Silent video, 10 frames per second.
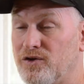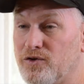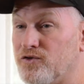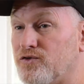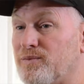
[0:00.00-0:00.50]
you
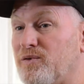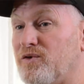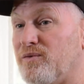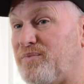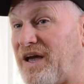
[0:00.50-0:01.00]
can strip it
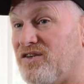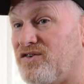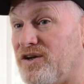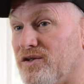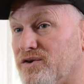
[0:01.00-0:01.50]
with a paint
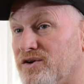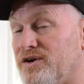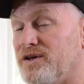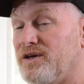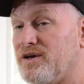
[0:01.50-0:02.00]
sealer
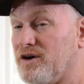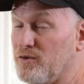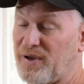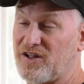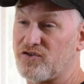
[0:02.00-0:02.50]
or
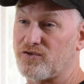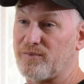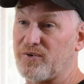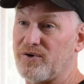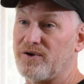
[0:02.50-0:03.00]
paint
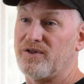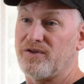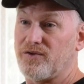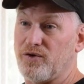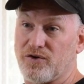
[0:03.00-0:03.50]
stripper,
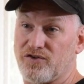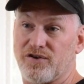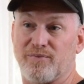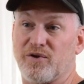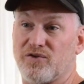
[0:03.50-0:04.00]
you could
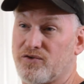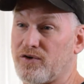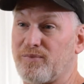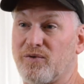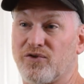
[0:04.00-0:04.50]
it,
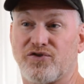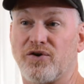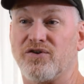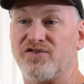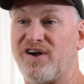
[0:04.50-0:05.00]
strip it with
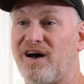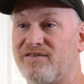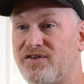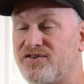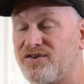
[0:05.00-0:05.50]
certain
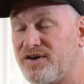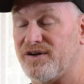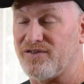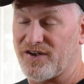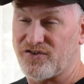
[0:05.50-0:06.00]
solvents,
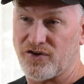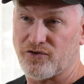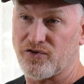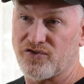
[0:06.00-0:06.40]
like citrus